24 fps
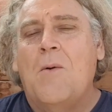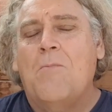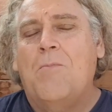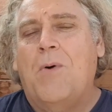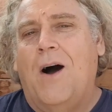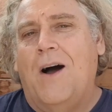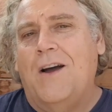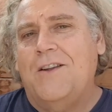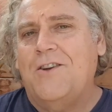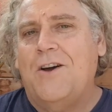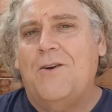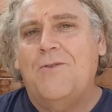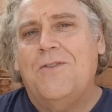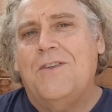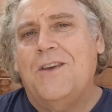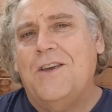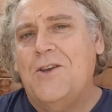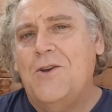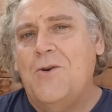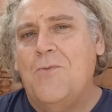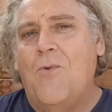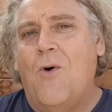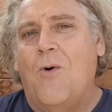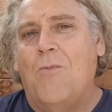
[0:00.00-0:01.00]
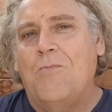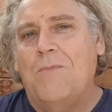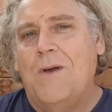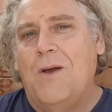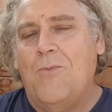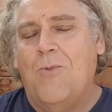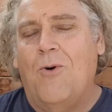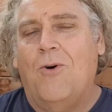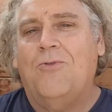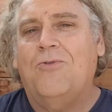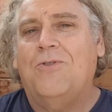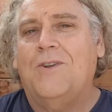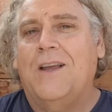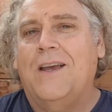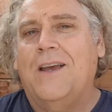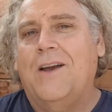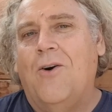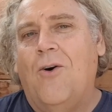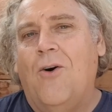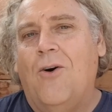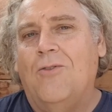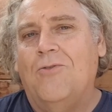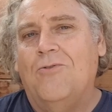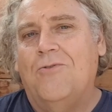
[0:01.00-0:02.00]
but I don't think you want me
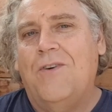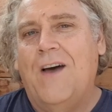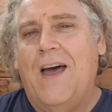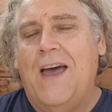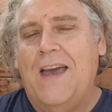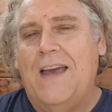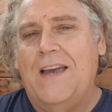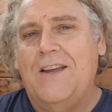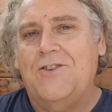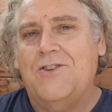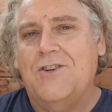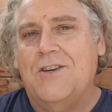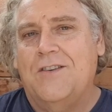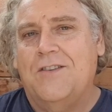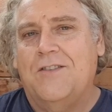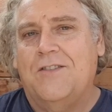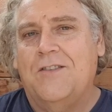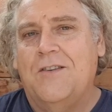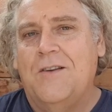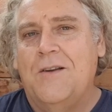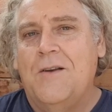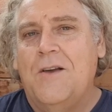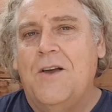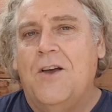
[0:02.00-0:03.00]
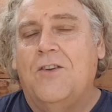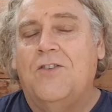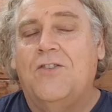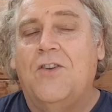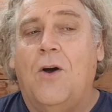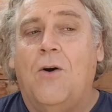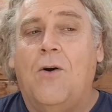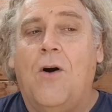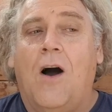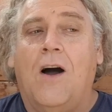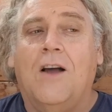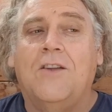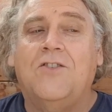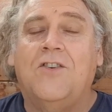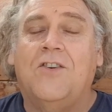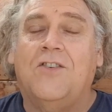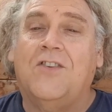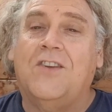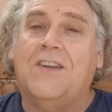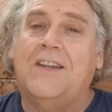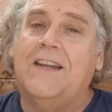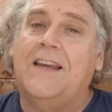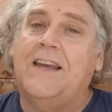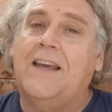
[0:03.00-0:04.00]
waffling on for ages. So I'm
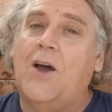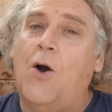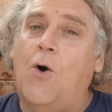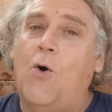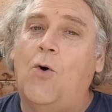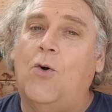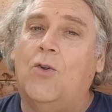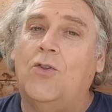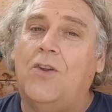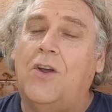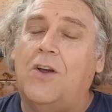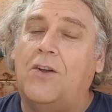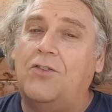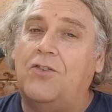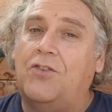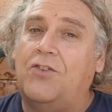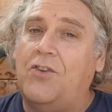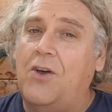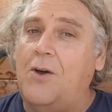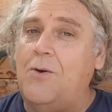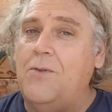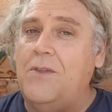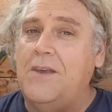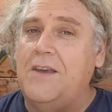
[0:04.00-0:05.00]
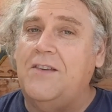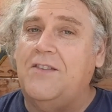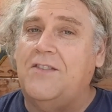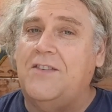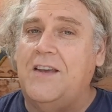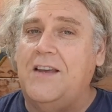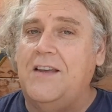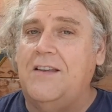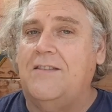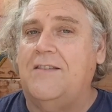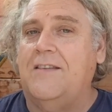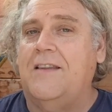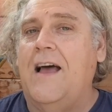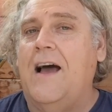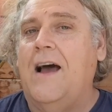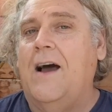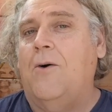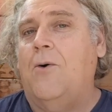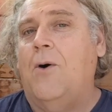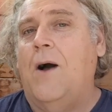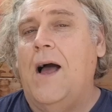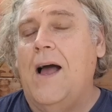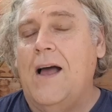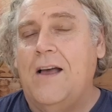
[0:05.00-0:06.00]
just going to get on and sow these seeds
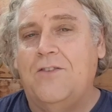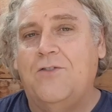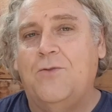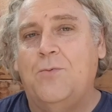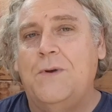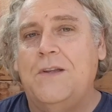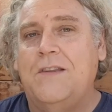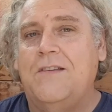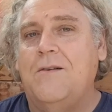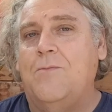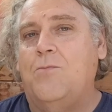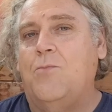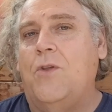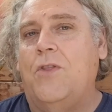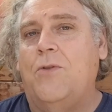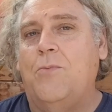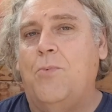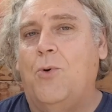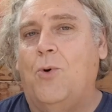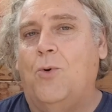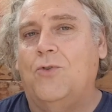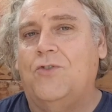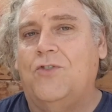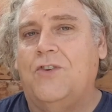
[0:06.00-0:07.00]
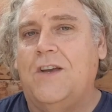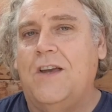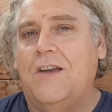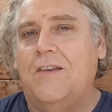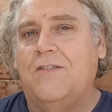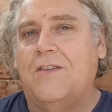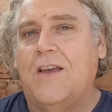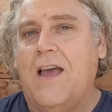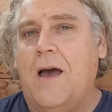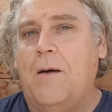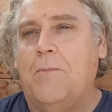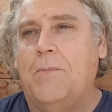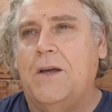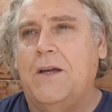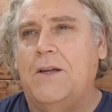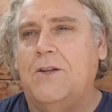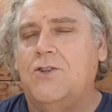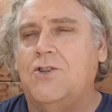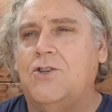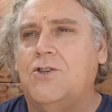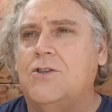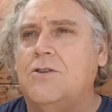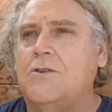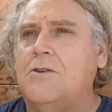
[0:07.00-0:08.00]
now, as we did with the Portuguese
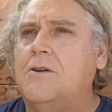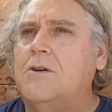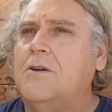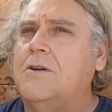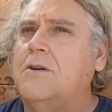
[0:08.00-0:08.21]
cabbage.